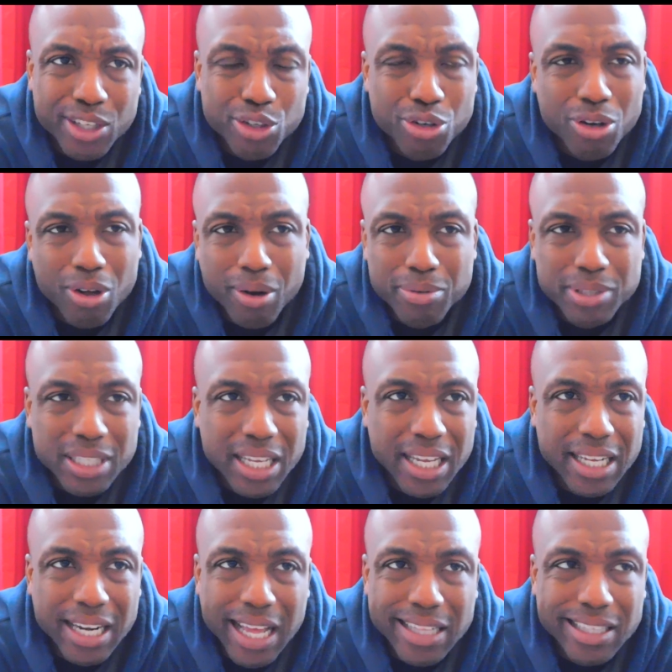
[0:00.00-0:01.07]
You know what I'm
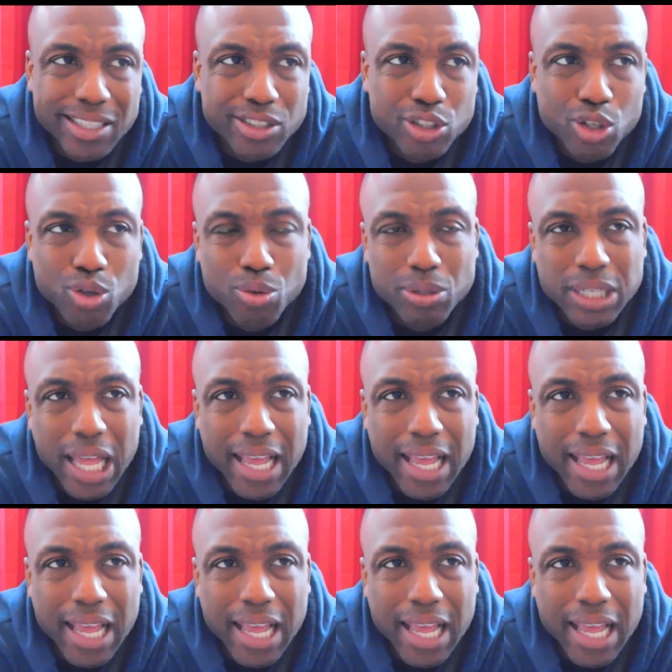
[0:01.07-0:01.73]
saying? Like, this dude was